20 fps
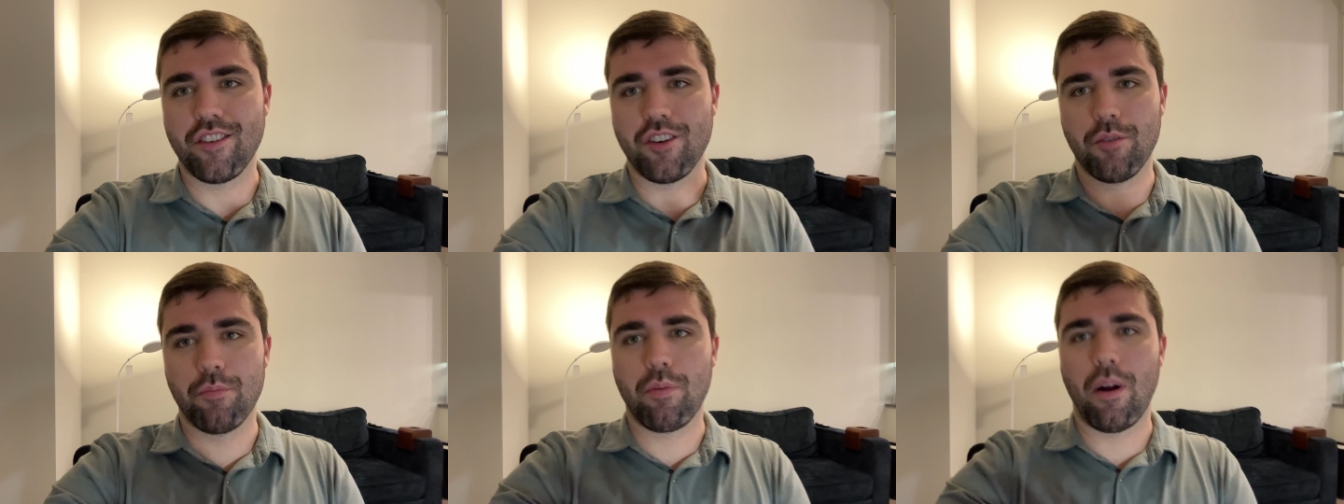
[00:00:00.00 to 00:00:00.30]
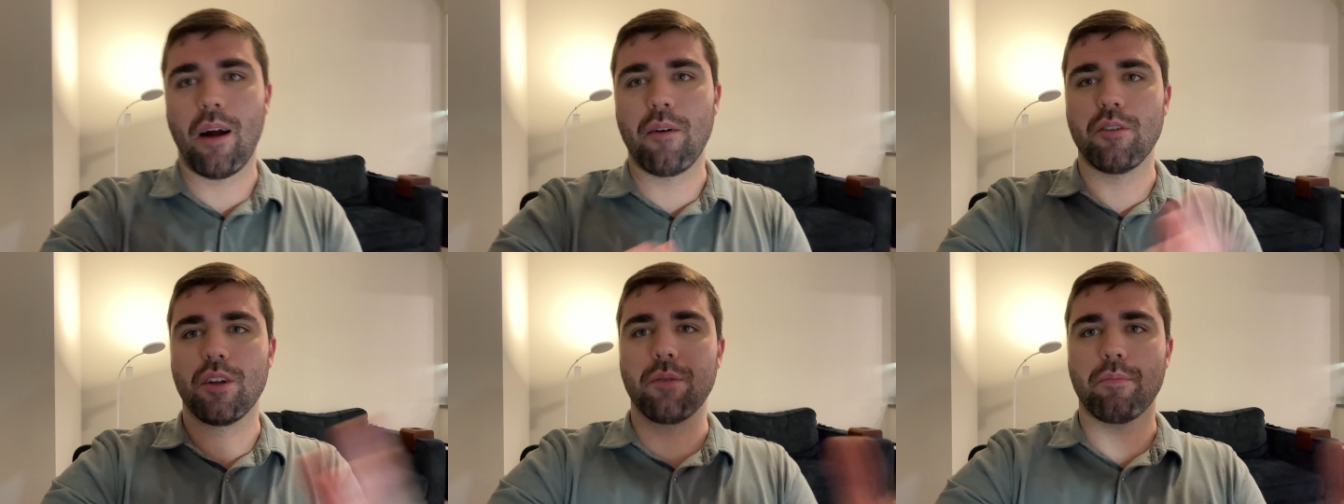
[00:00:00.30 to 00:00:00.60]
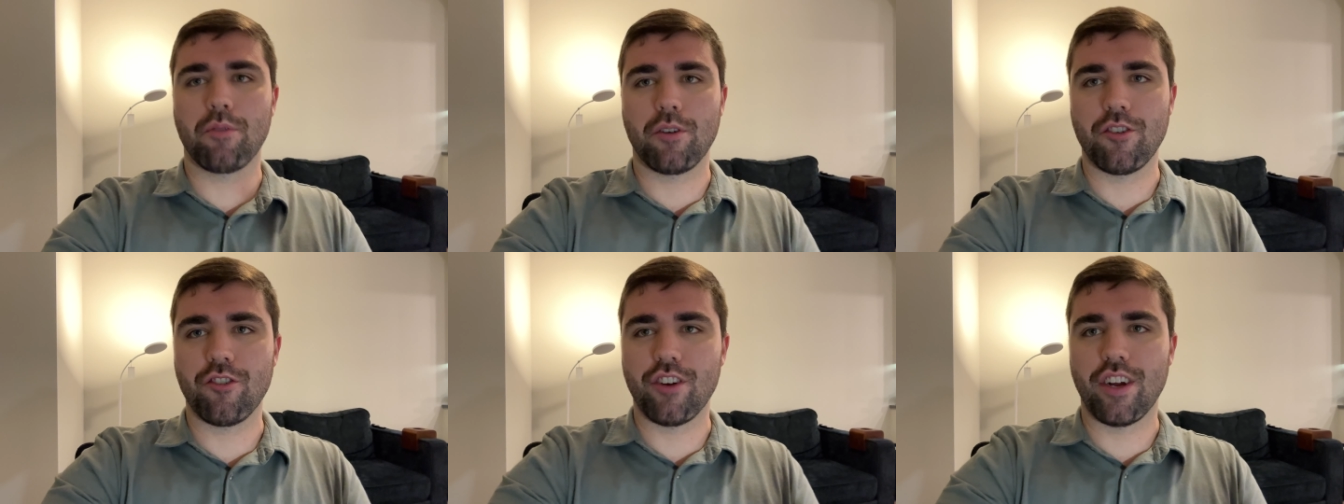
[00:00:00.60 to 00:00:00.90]
you'll probably
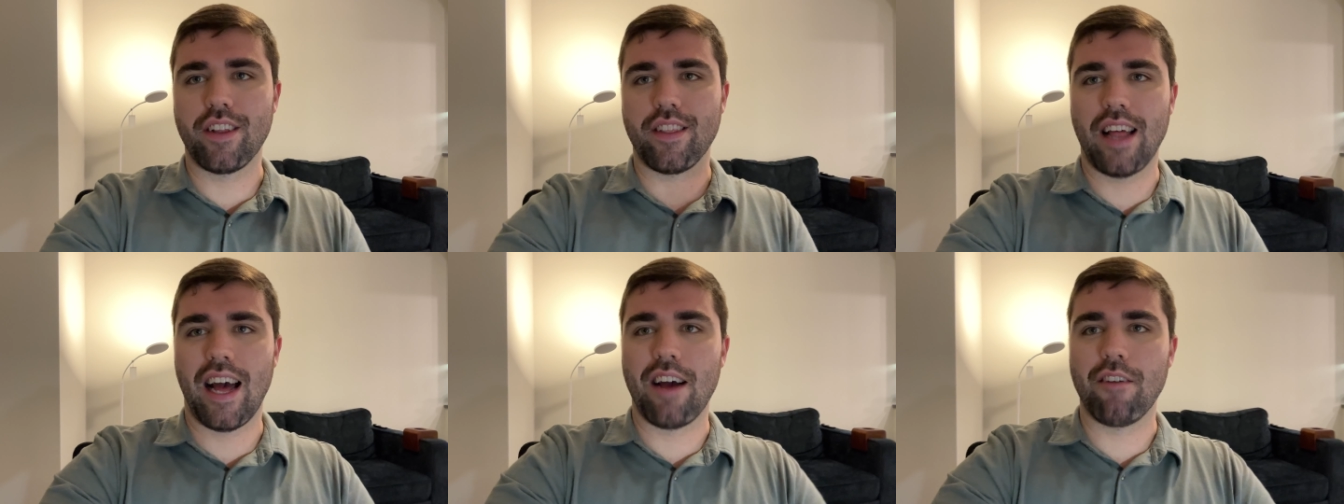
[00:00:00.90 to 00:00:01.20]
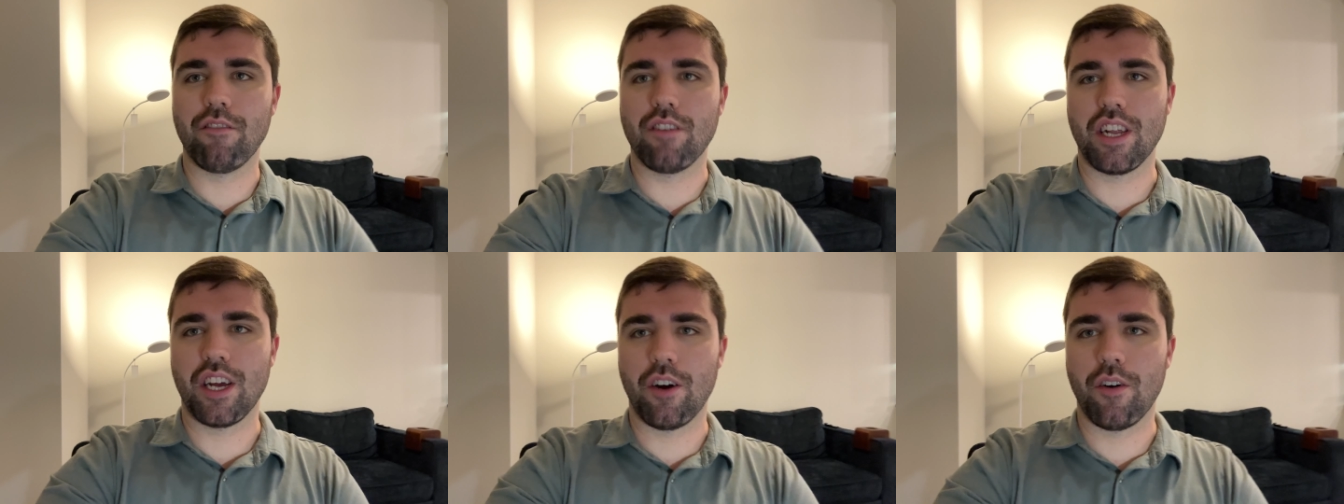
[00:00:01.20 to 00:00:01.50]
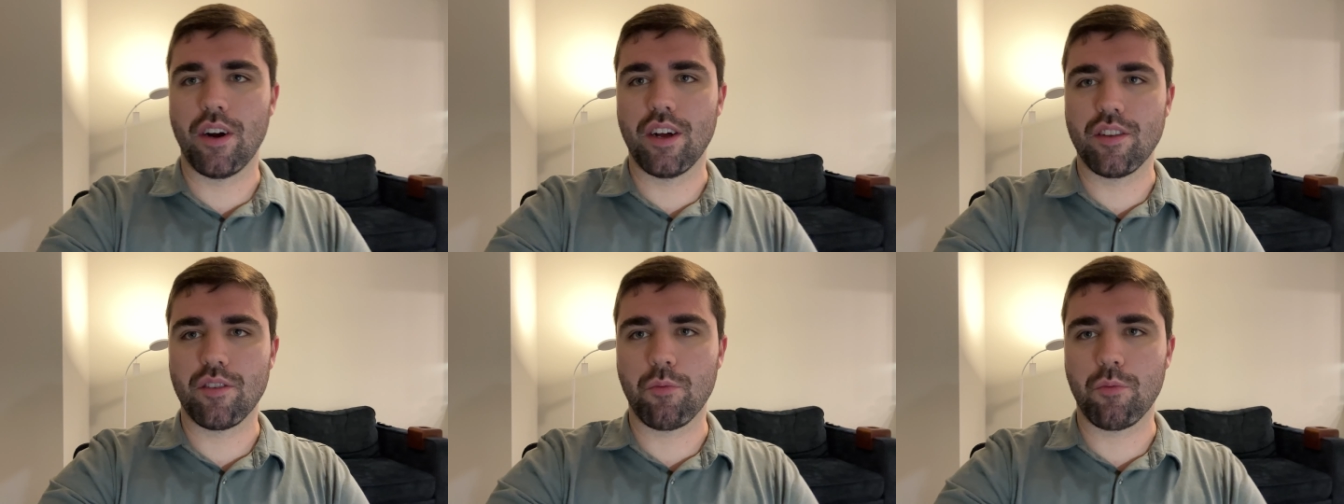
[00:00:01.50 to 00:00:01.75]
appreciate that video as